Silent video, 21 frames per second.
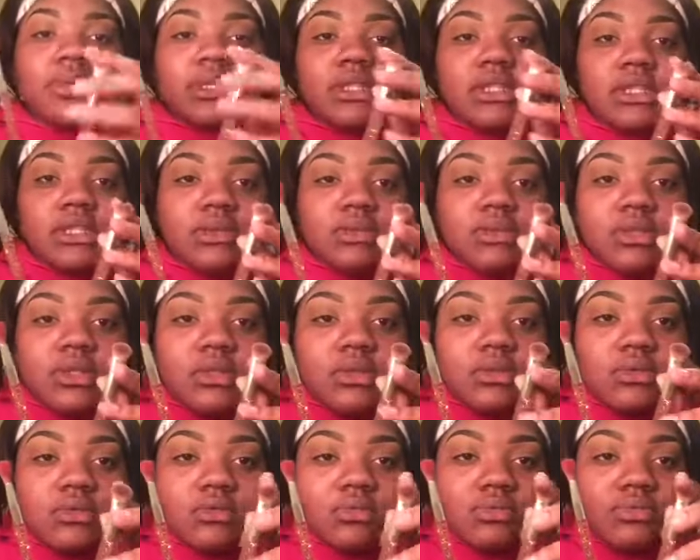this
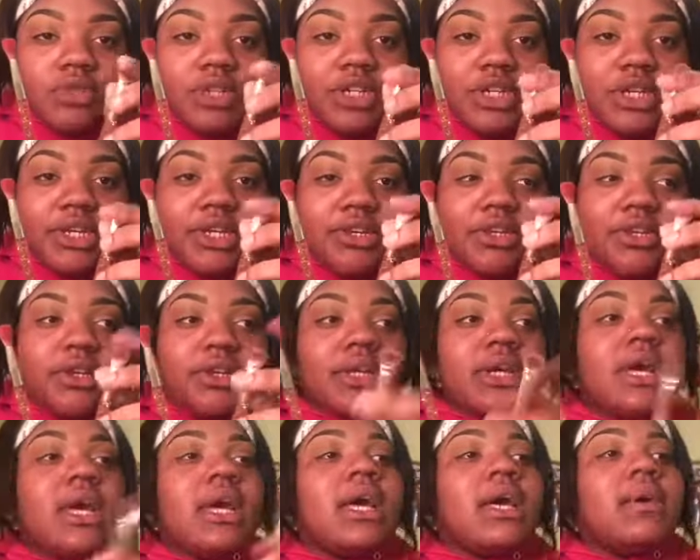one right here.
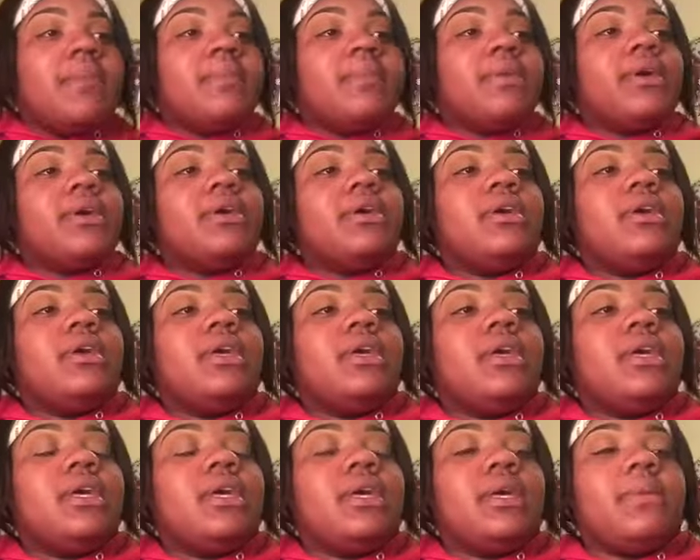But
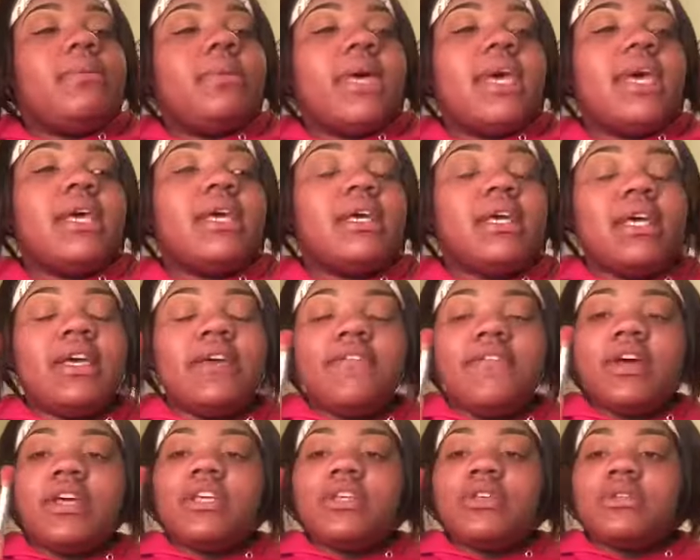
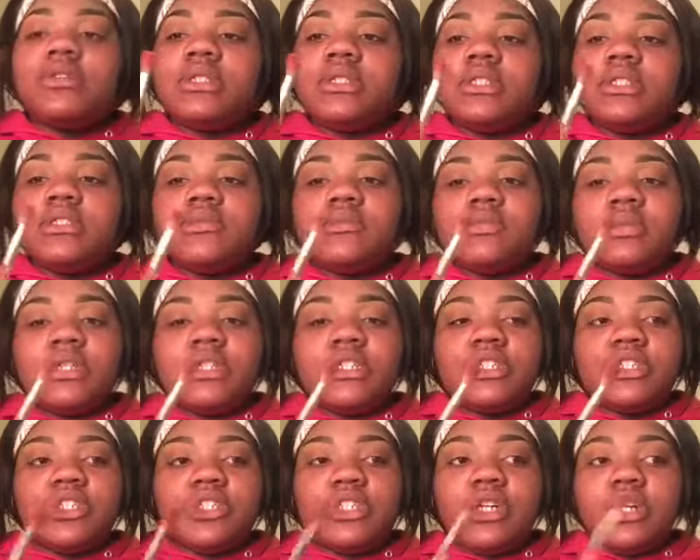if I use too
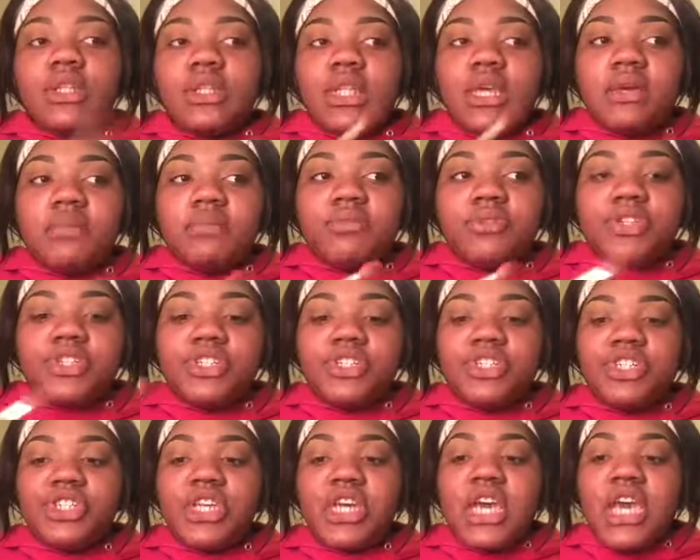much on that
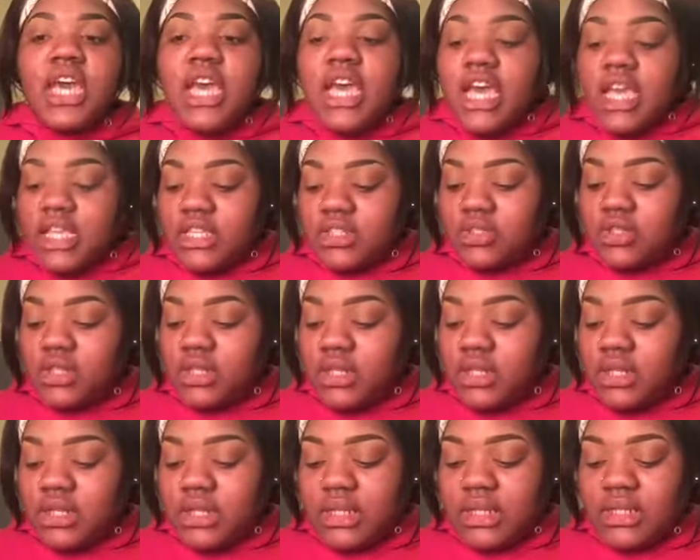brush, it's gonna
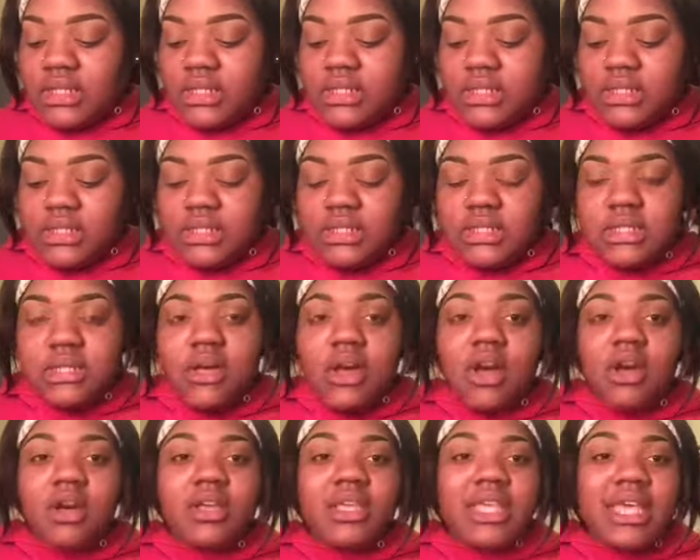look like it's
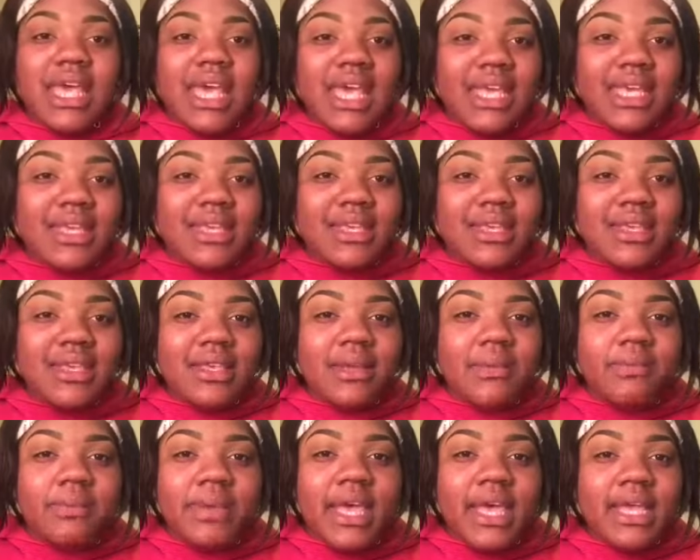all cakey
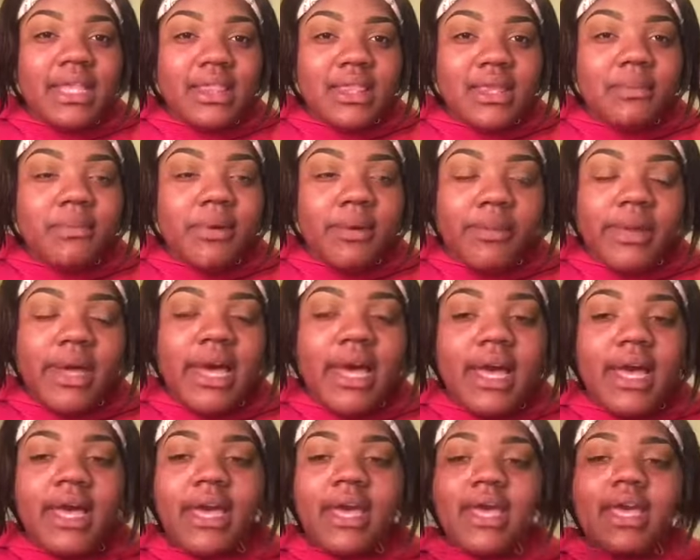and packed up on my
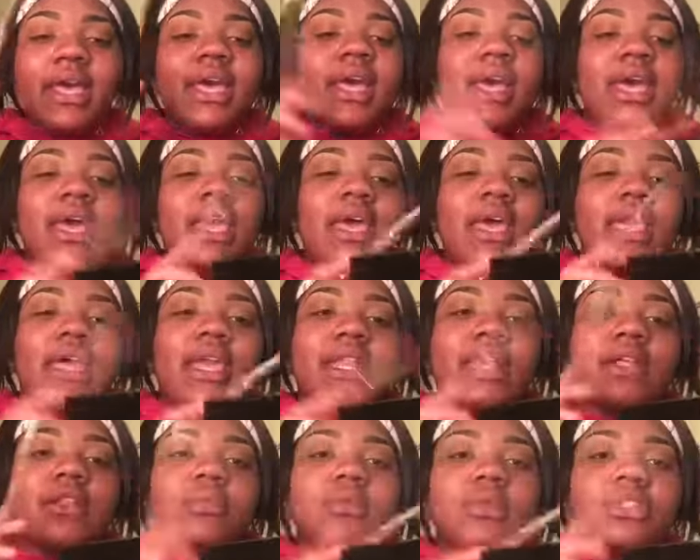eye, and
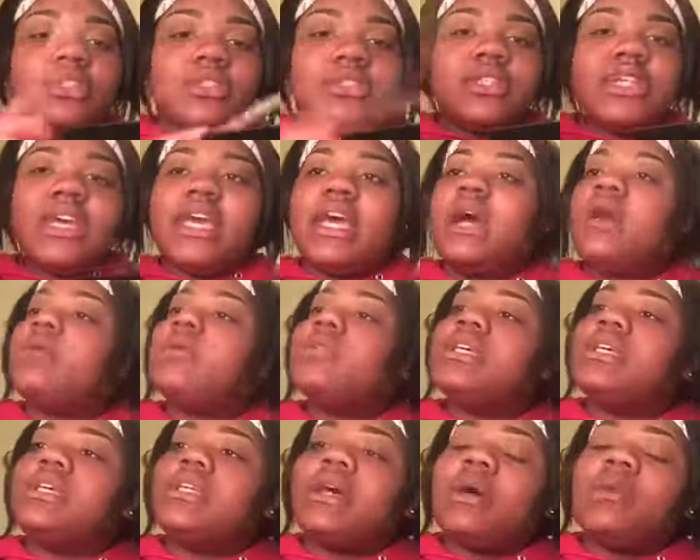I don't want to do that. I
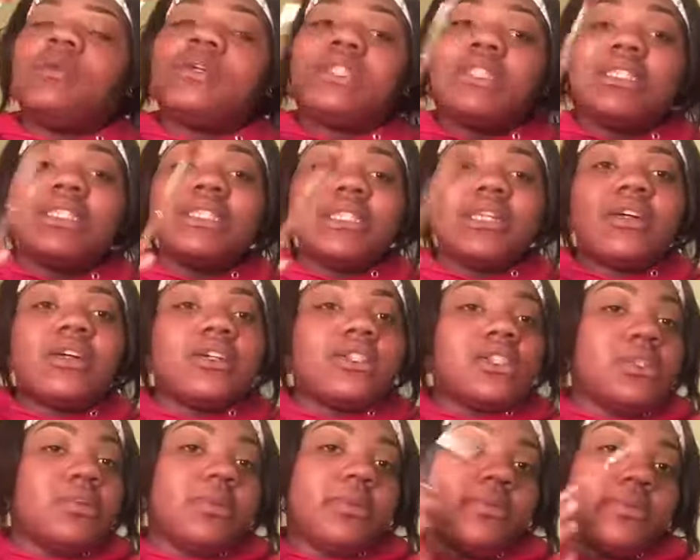want this color
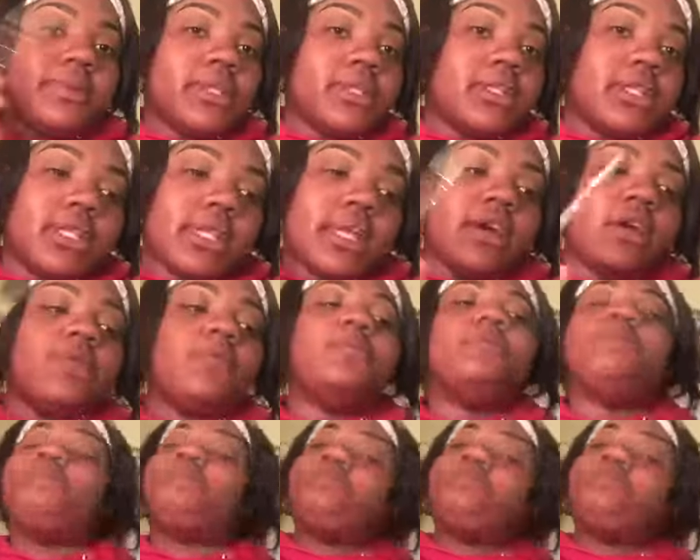to be blended out